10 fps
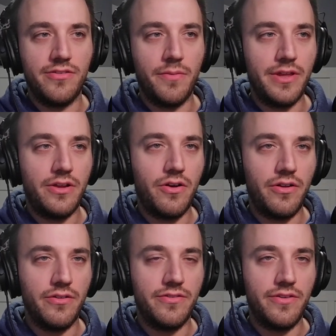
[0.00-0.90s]
something
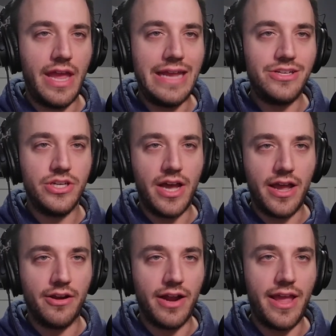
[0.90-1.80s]
called
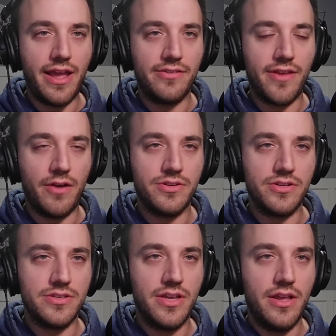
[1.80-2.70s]
AGI or ASI, which
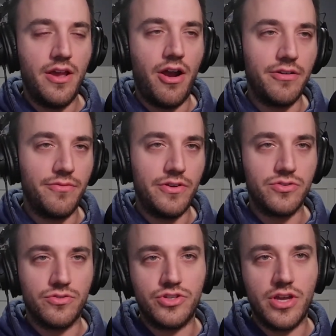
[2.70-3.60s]
is
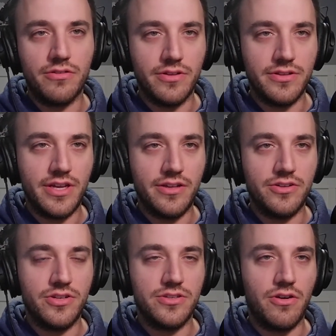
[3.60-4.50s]
artificial general
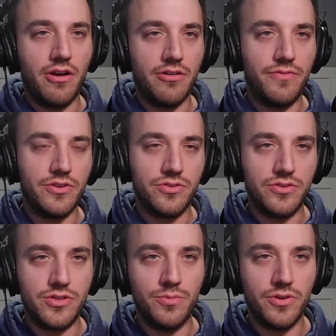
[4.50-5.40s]
intelligence or artificial
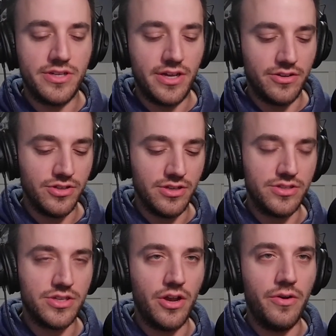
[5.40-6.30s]
superintelligence.
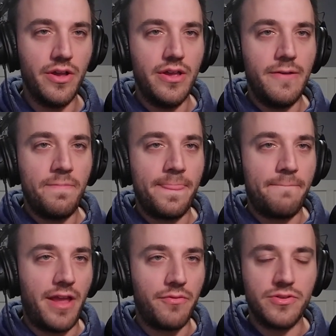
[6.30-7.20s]
So
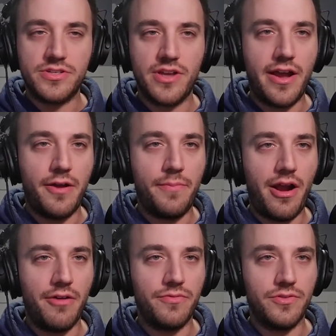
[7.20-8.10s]
everyone saw how
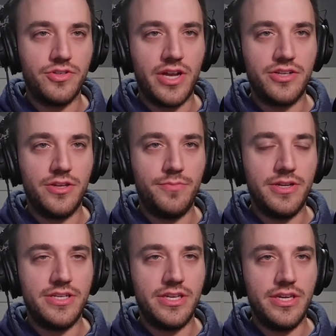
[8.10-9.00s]
powerful
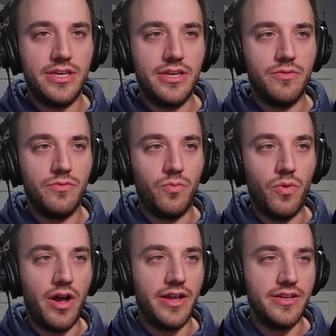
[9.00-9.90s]
ChatGPT
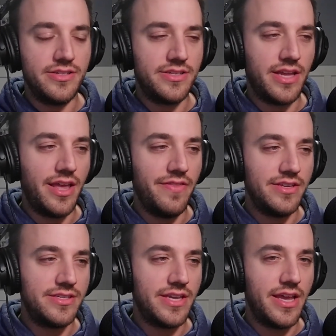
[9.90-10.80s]
was, and they
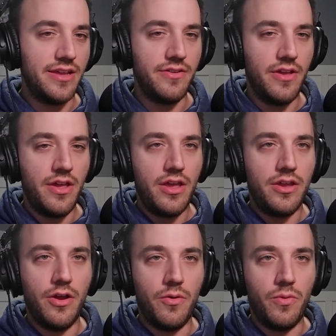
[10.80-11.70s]
said,
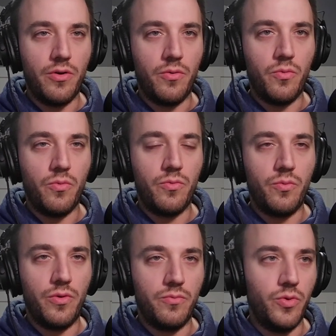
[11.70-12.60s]
well,
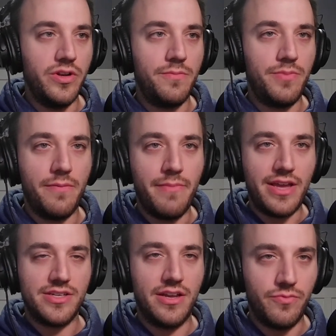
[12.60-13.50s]
wouldn't it be
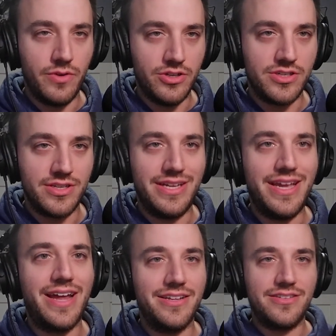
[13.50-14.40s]
amazing if we just
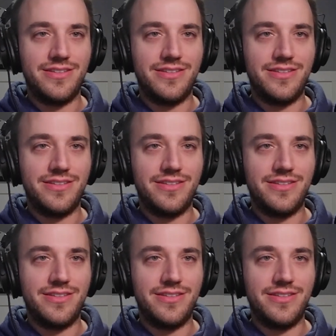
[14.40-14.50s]
got it to